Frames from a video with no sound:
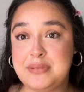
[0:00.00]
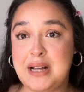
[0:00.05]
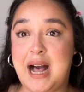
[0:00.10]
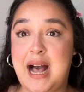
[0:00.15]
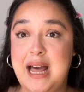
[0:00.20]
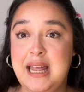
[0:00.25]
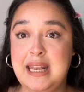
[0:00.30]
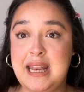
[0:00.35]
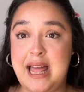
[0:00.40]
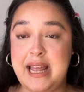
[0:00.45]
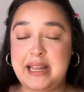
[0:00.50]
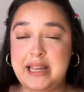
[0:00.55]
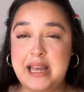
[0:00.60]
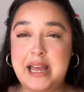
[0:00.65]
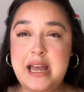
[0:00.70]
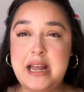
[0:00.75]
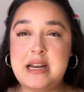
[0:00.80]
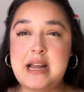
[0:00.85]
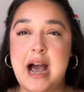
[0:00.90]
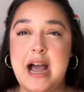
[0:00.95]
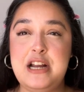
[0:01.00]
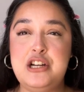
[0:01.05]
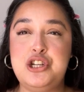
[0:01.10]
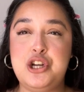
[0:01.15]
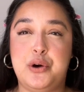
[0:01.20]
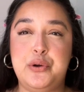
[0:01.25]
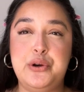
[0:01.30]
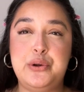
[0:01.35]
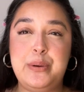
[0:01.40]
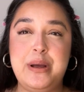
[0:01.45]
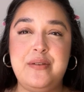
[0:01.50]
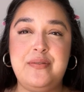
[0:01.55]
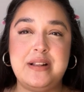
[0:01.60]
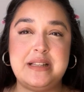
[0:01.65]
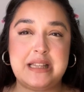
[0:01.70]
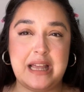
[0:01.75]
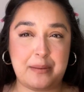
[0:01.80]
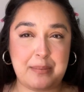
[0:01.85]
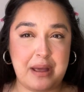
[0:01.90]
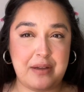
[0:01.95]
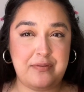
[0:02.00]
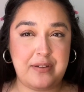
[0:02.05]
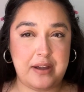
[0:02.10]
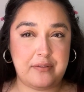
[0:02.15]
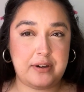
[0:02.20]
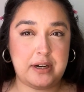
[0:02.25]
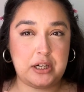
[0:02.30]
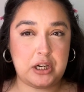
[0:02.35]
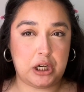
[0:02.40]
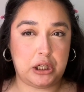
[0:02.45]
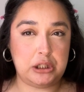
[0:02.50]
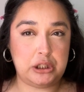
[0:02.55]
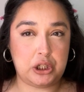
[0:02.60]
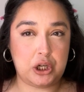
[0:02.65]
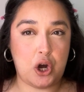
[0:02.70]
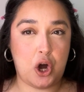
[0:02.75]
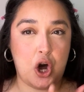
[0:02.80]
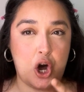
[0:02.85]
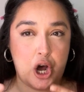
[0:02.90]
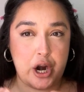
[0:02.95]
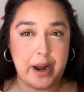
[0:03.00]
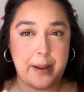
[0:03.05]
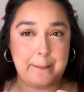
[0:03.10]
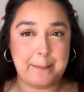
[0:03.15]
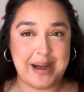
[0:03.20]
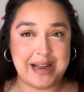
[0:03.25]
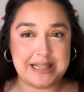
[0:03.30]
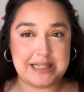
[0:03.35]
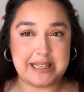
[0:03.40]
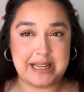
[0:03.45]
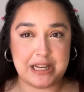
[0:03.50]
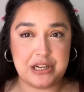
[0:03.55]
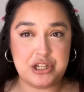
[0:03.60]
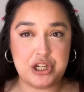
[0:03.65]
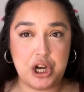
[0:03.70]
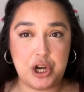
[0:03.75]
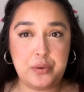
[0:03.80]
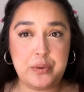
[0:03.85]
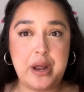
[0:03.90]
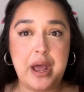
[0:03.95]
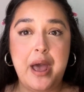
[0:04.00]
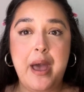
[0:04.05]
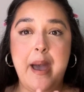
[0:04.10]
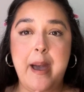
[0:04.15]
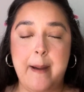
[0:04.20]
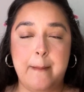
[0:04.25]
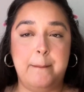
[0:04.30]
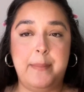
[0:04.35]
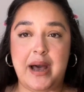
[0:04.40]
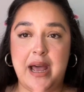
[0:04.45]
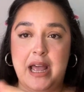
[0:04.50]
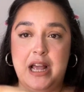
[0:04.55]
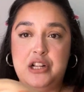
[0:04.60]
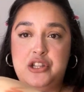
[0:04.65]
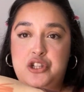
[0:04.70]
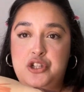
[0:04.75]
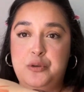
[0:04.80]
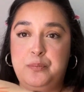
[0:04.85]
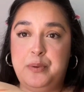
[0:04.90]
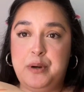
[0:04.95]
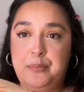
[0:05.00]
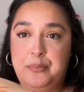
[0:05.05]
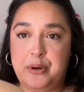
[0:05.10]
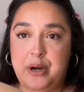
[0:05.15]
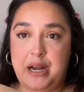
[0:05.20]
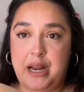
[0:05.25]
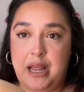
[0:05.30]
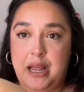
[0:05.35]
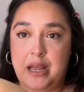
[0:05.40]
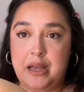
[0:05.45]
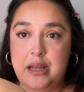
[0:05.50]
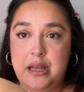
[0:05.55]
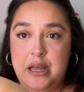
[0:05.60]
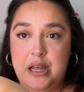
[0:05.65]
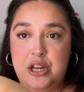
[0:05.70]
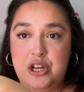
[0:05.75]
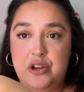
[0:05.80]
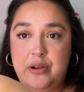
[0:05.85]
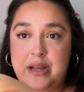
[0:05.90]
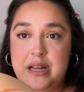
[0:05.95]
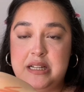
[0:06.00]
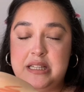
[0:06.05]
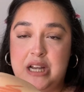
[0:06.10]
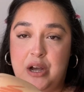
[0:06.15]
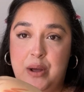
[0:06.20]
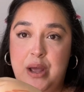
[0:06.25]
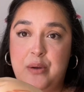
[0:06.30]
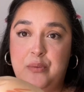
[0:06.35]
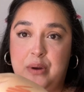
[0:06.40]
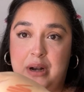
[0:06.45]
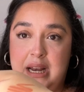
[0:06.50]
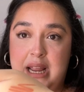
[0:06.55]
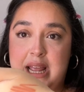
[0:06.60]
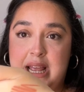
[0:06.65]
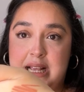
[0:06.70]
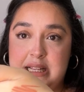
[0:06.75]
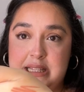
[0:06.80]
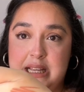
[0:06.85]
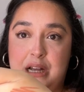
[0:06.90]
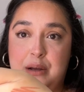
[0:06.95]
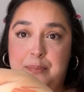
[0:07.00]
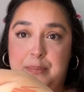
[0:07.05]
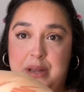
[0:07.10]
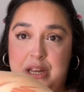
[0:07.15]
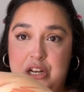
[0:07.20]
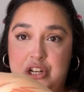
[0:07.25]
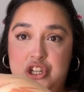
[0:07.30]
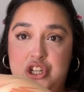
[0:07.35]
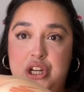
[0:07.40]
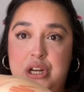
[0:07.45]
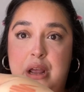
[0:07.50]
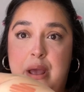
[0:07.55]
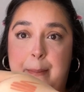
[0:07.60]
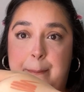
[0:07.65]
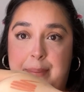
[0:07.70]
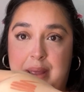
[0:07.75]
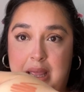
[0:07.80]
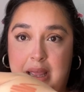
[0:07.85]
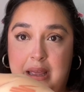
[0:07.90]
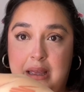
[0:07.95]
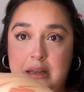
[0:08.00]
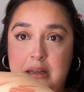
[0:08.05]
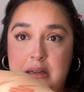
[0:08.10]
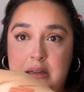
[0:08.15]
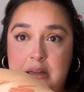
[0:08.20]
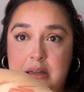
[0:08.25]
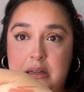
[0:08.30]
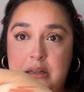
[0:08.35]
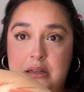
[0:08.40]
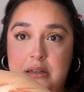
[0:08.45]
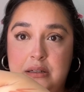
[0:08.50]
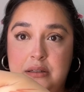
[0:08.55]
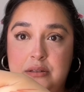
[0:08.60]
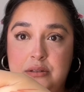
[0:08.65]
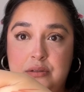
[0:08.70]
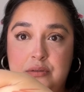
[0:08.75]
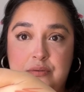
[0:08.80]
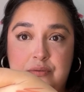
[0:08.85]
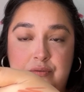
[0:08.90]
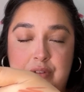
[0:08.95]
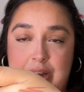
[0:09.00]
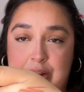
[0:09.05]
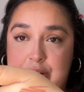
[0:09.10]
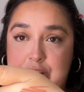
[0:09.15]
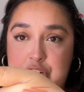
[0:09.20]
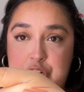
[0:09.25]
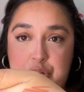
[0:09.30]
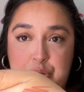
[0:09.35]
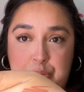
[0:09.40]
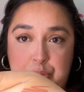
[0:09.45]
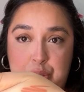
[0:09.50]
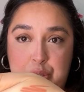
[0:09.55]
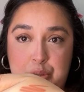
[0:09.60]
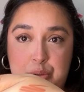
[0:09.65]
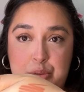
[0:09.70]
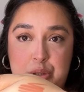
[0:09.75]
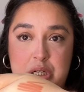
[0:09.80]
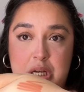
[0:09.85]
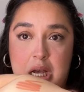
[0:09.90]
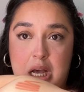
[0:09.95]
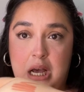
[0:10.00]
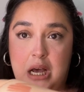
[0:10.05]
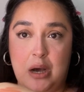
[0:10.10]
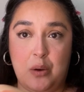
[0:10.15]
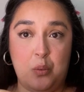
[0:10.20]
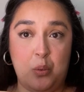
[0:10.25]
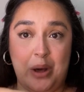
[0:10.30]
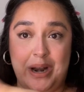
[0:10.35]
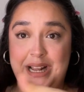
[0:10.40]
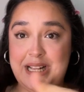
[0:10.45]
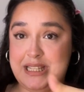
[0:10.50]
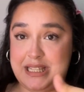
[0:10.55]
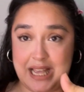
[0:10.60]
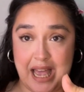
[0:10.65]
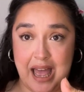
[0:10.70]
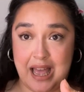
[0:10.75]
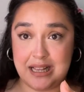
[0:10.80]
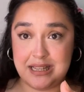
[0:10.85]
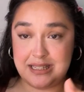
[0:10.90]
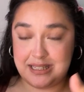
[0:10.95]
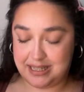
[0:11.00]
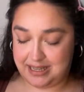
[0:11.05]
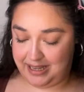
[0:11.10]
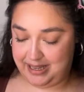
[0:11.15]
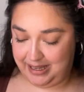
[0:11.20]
I like it. I don't know if it's like my favorite color on my skin tone, but it's super pretty. You can tell it really is like a peachy pink. Very true to what it says.